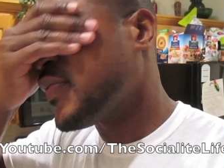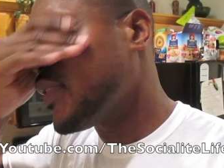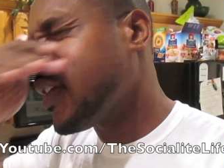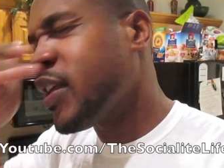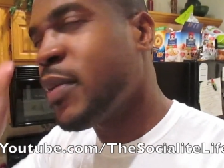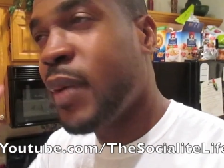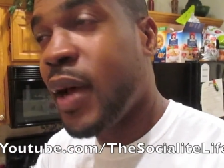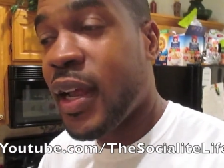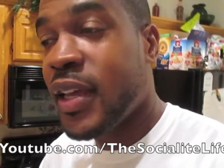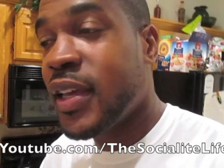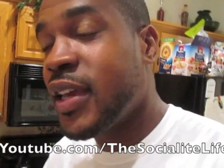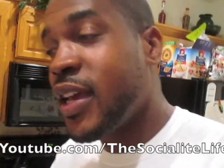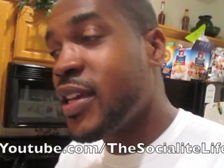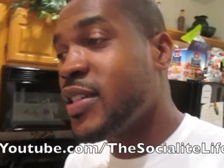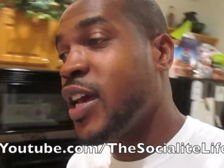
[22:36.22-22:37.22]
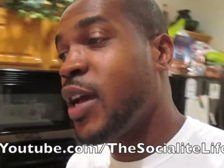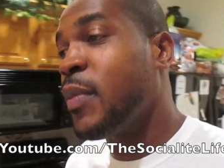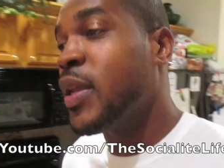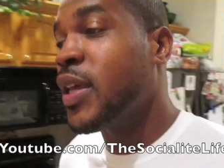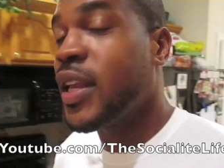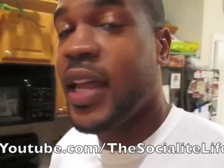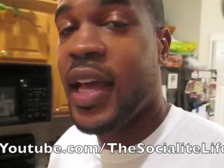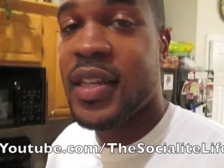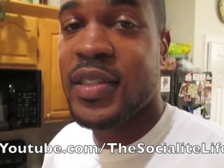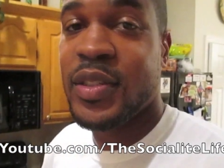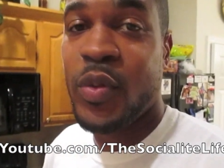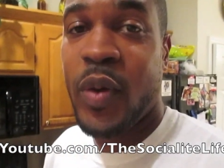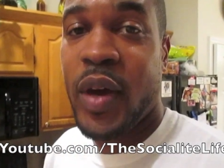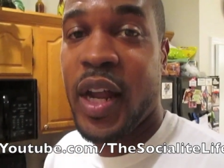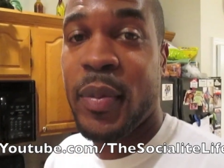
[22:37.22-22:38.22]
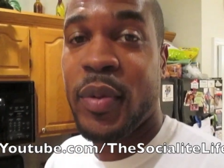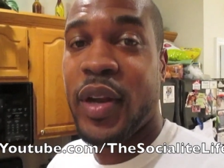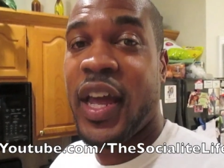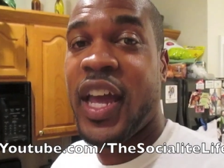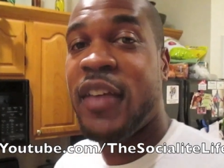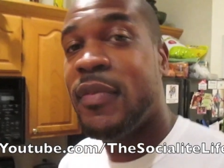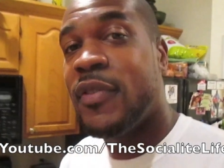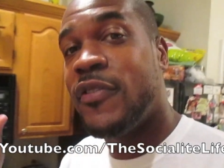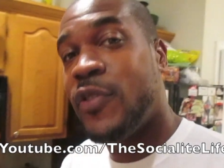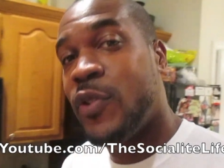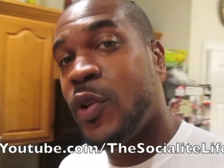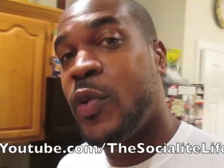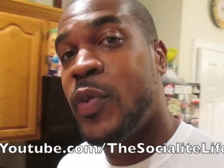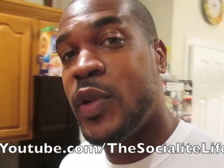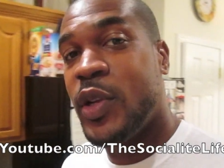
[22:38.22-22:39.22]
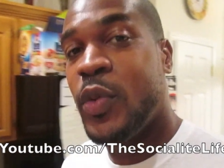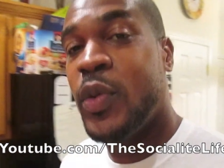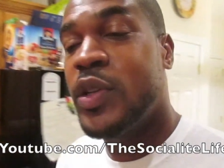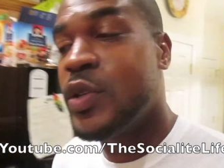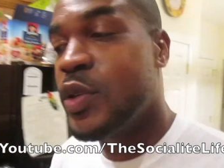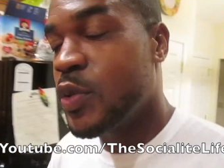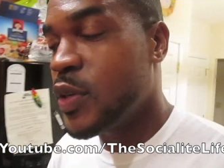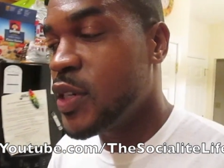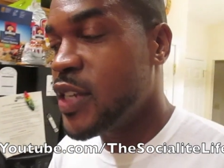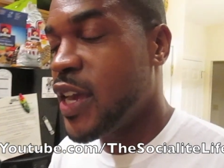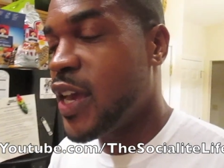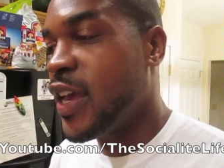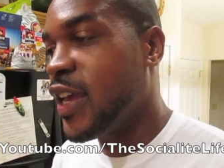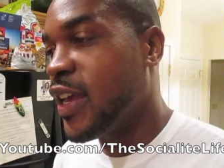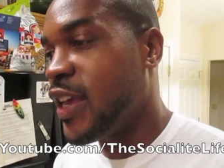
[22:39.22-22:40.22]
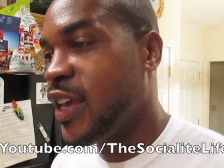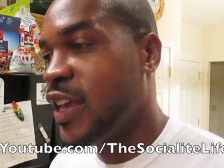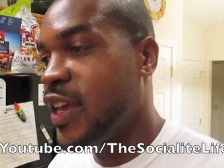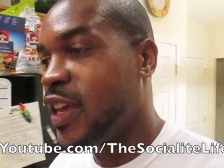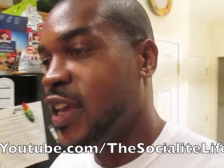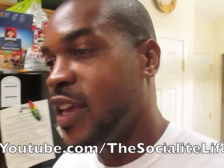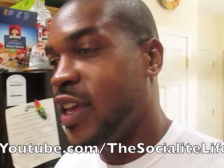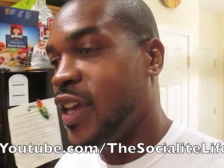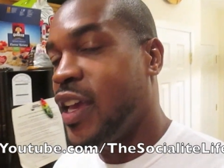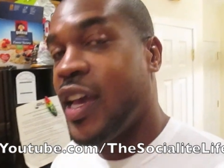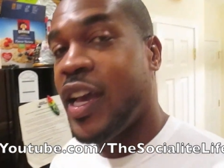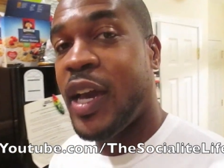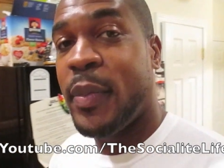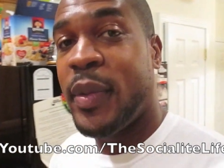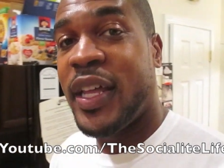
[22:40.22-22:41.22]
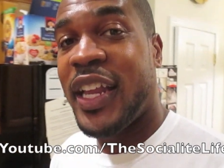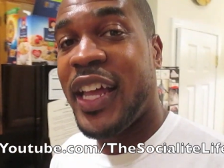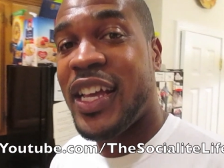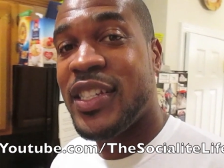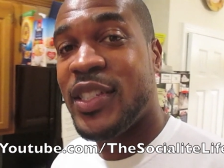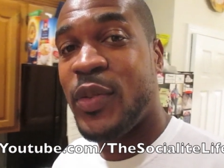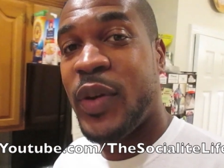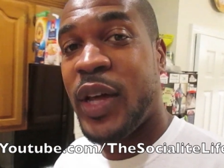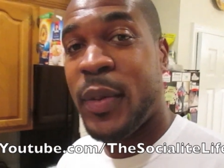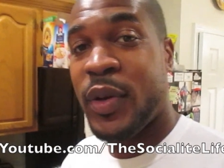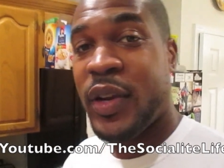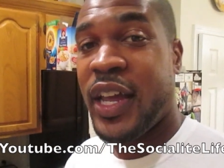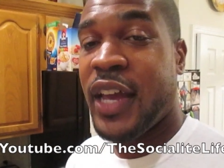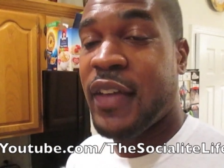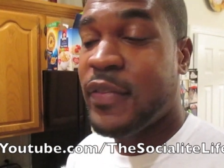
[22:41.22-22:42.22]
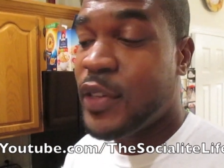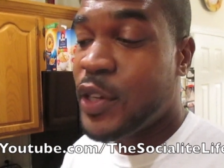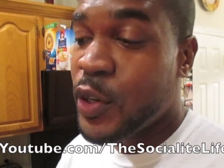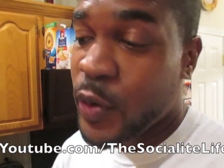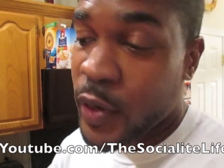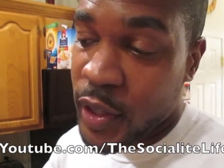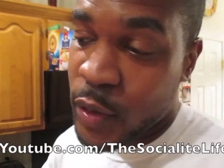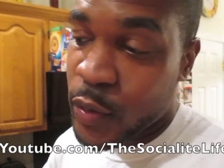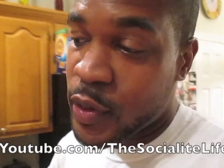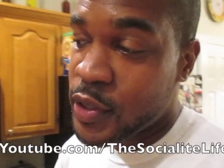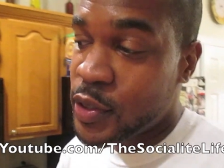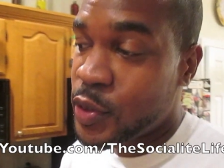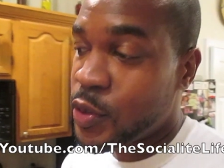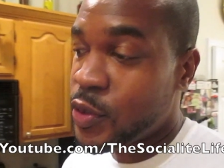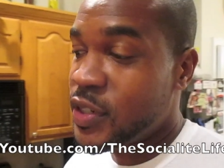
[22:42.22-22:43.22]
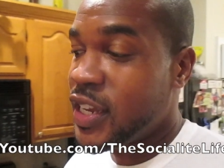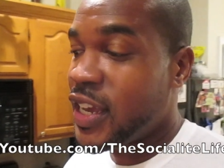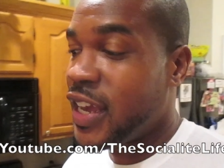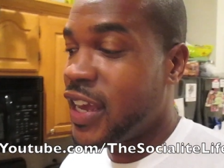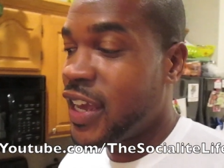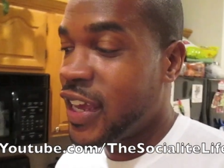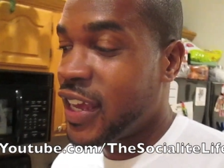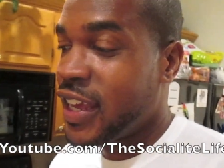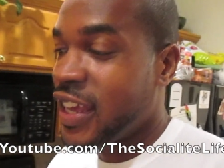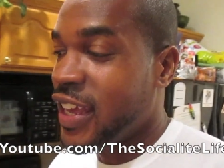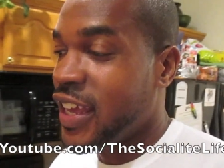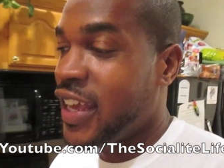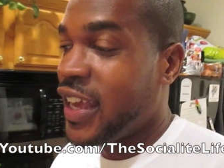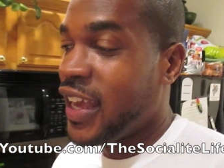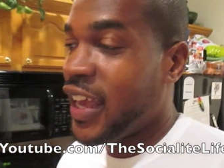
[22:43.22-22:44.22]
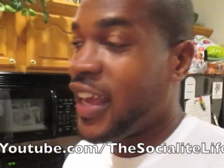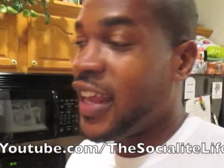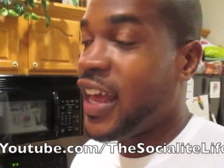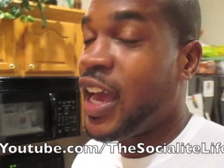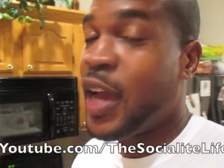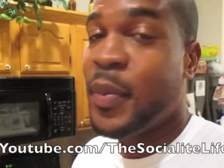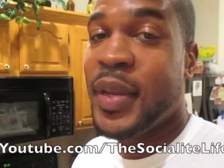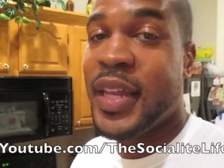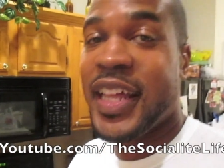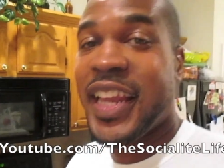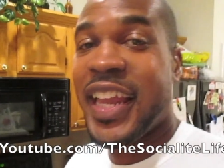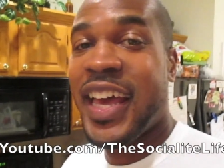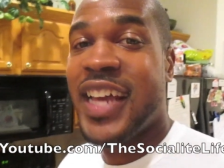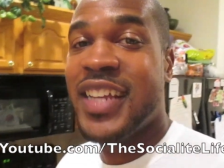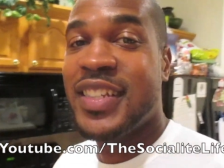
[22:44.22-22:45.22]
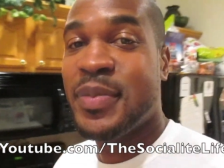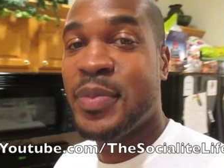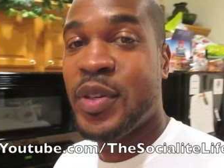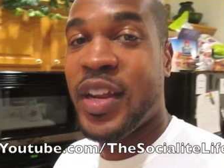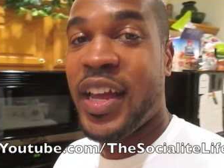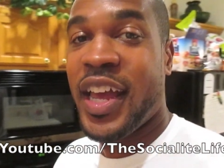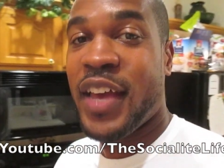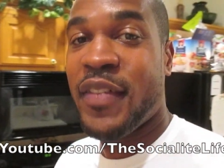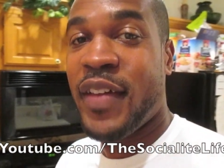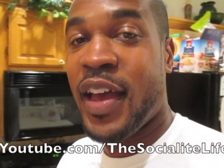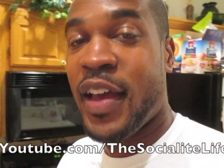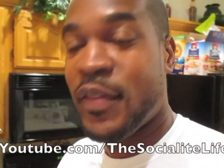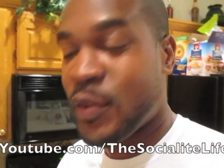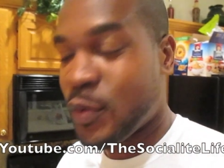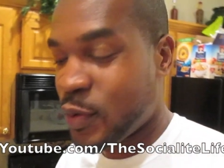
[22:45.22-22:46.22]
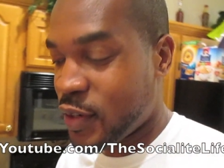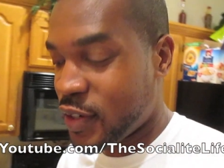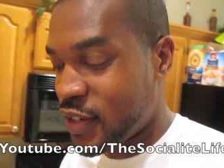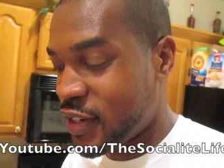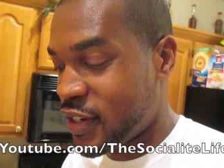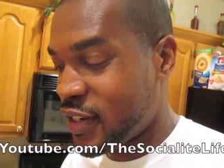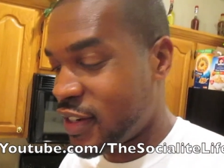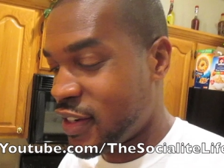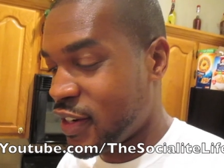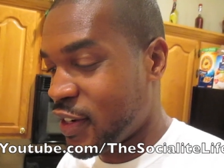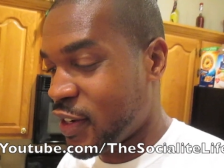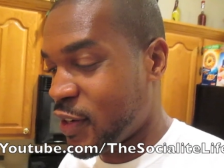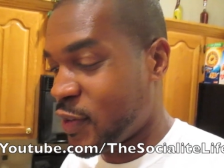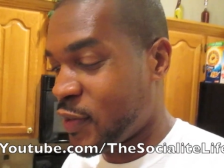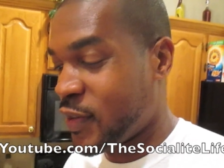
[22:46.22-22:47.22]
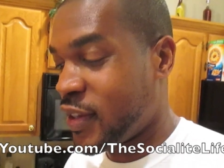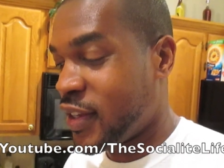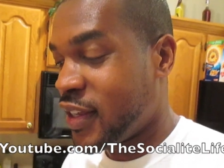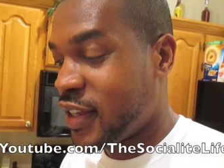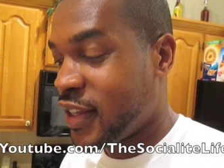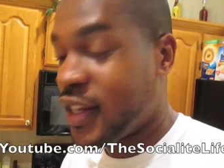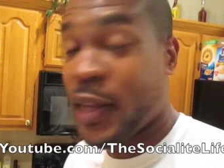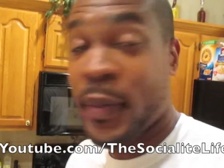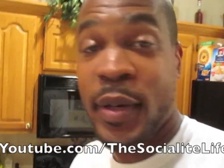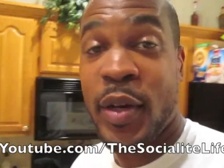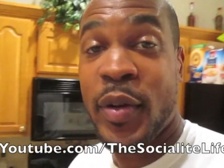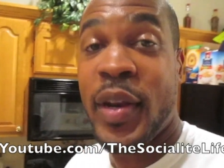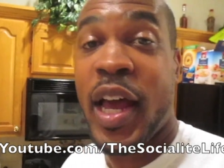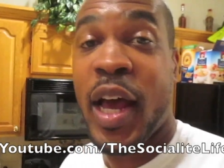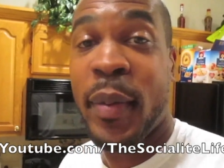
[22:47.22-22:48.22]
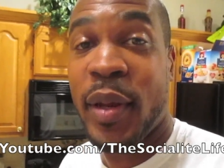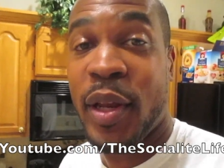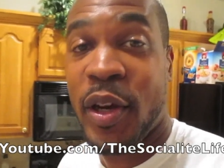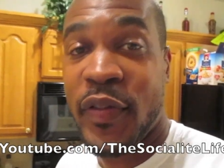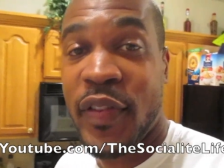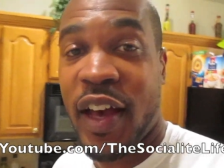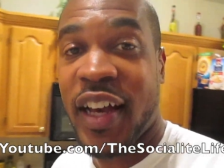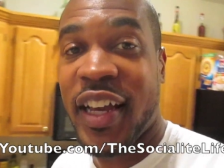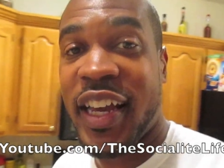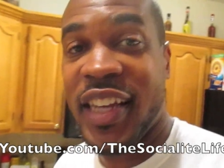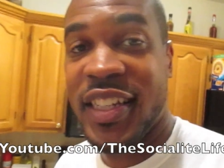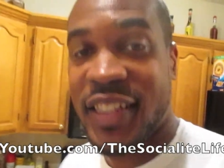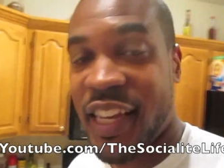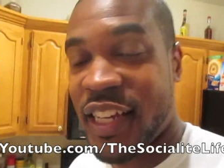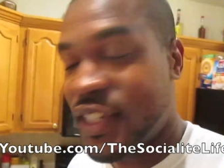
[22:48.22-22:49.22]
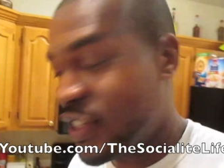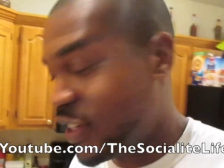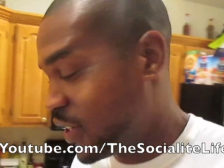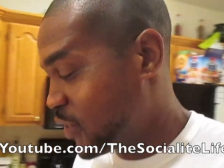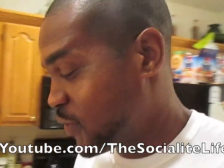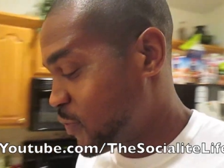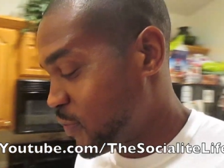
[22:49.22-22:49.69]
Anybody can guess how many glasses of wine I'm gonna have before we do the one, two, three tag? How many glasses of wine I'm gonna have during the one, two, three tag? And how many glasses I'm gonna have afterwards? You know, let me know down below if y'all can guess that shit.